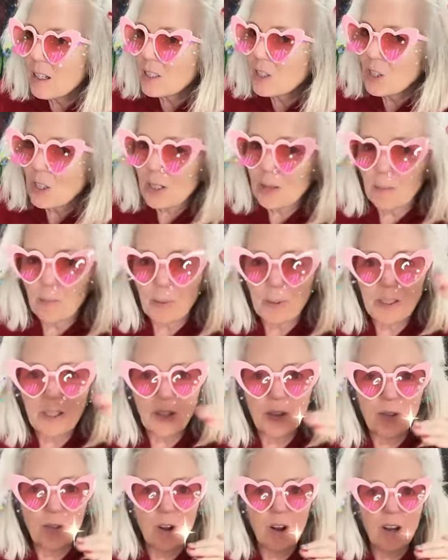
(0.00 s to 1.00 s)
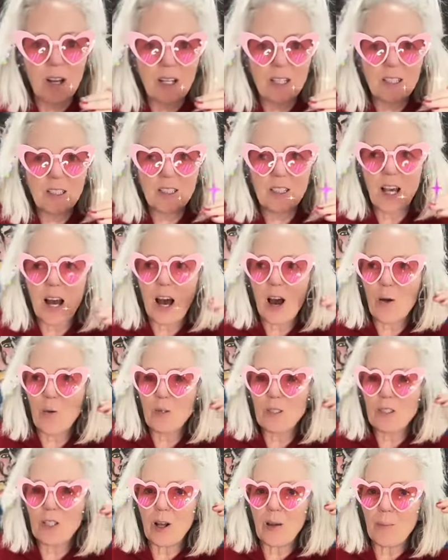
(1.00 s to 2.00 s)
to complete drawings, how
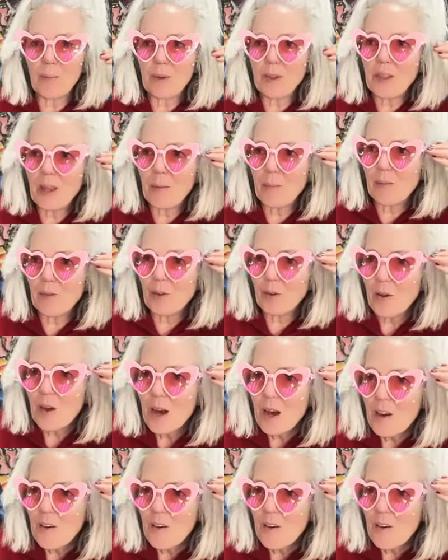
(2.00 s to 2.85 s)
it's helping them to